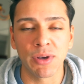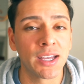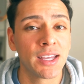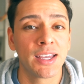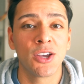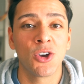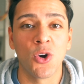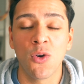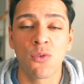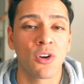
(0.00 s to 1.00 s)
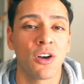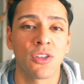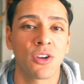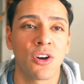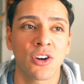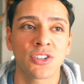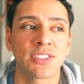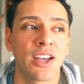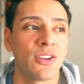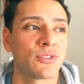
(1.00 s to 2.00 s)
But overall, the car
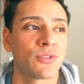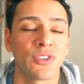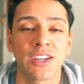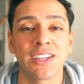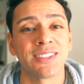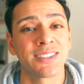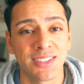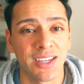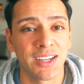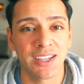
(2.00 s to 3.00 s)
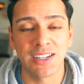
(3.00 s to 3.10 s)
sounds freaking sick.